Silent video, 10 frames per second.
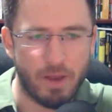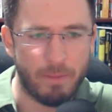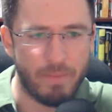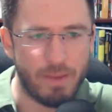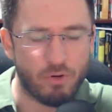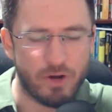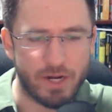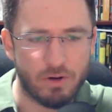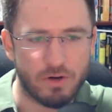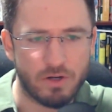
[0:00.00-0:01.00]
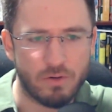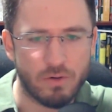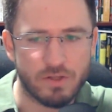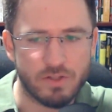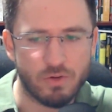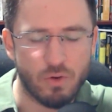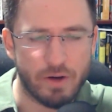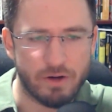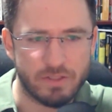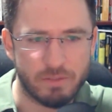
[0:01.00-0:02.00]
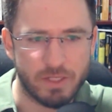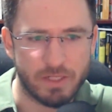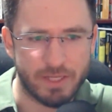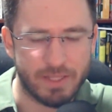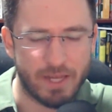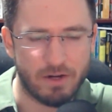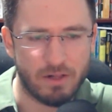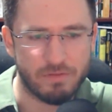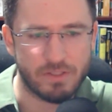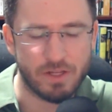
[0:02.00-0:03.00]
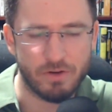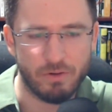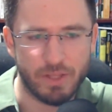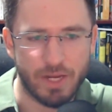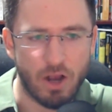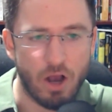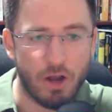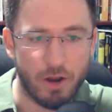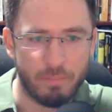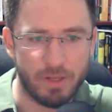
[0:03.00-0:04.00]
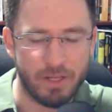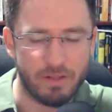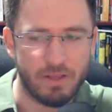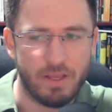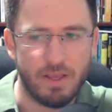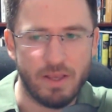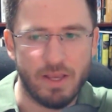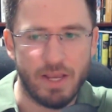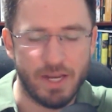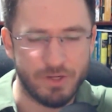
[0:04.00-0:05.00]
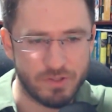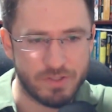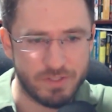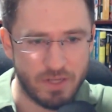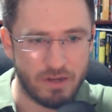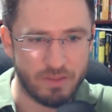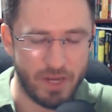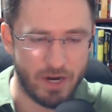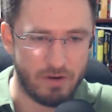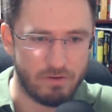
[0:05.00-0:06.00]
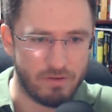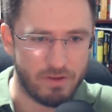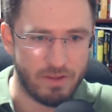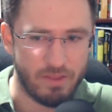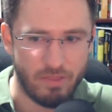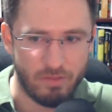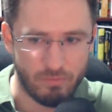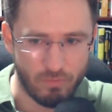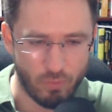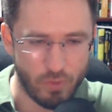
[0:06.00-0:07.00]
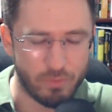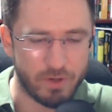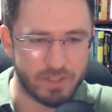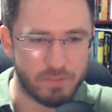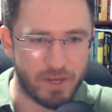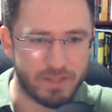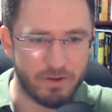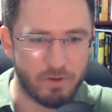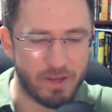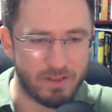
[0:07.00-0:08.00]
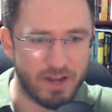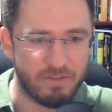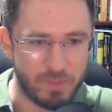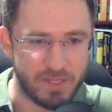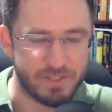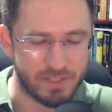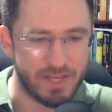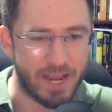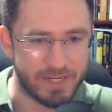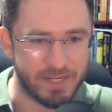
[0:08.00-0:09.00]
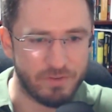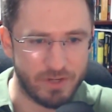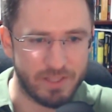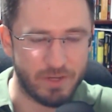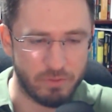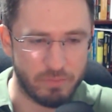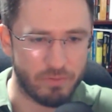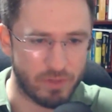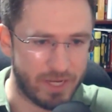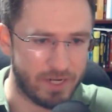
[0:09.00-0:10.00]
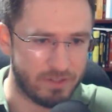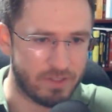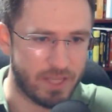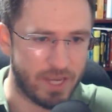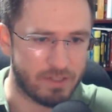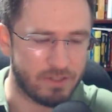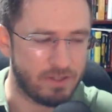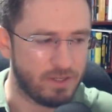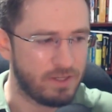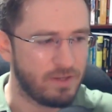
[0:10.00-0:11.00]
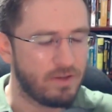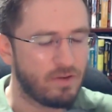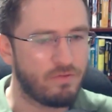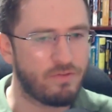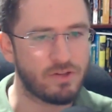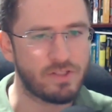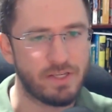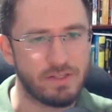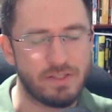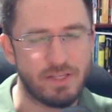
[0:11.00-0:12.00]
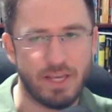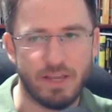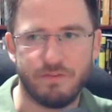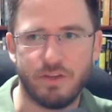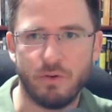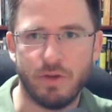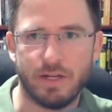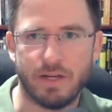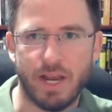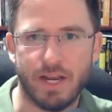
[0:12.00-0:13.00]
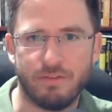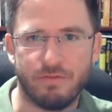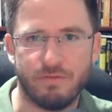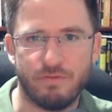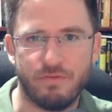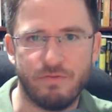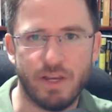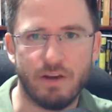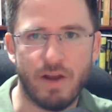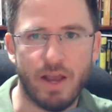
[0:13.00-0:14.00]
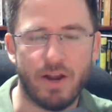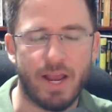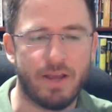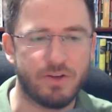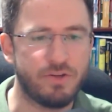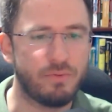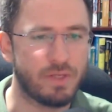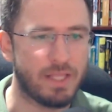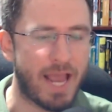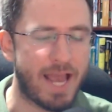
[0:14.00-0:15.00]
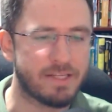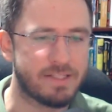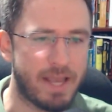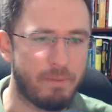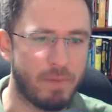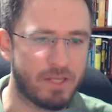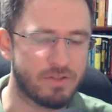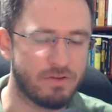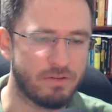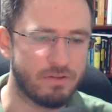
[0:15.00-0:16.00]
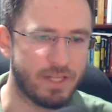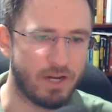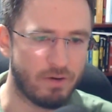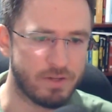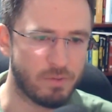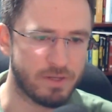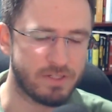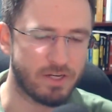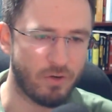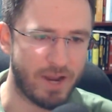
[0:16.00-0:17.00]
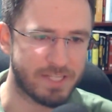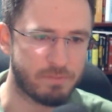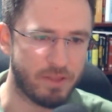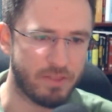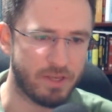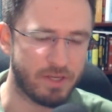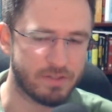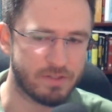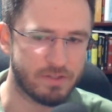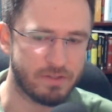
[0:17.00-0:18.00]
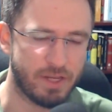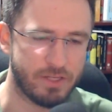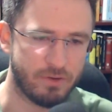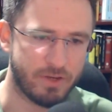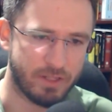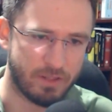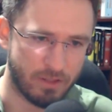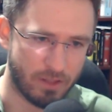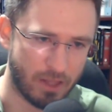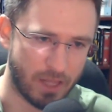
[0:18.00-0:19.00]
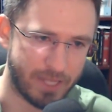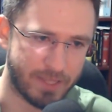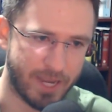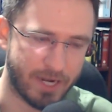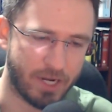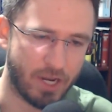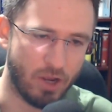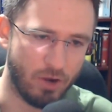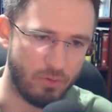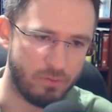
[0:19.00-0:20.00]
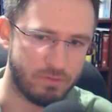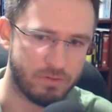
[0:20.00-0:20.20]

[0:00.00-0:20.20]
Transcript: a memory or, or a story or something like that. And all of a sudden you're really caught up in it and you're stuck there. We would expect there to be a lot of P C C activity that would be related to that. Versus mm-hmm. if you can kind of figure out how to relax that muscle that always wants to grasp at things, and you can let that go